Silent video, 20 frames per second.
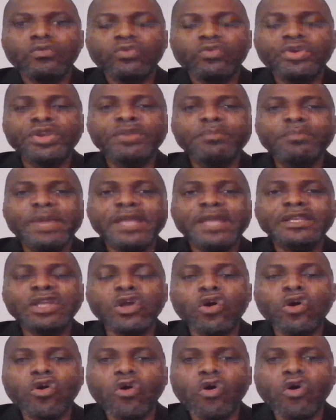will remain
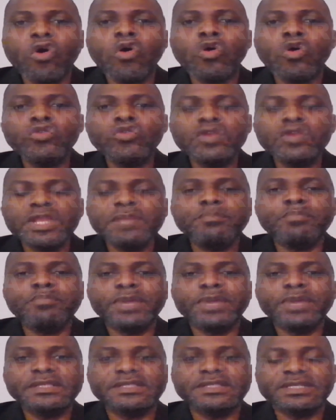the only
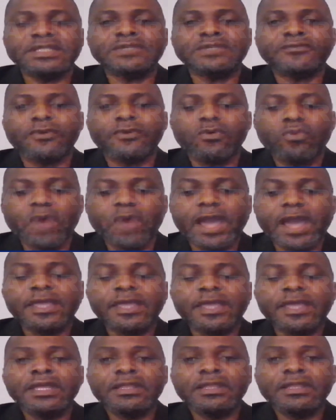basis for
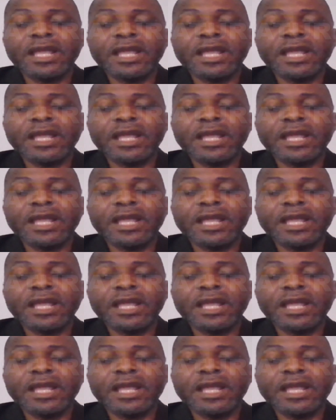why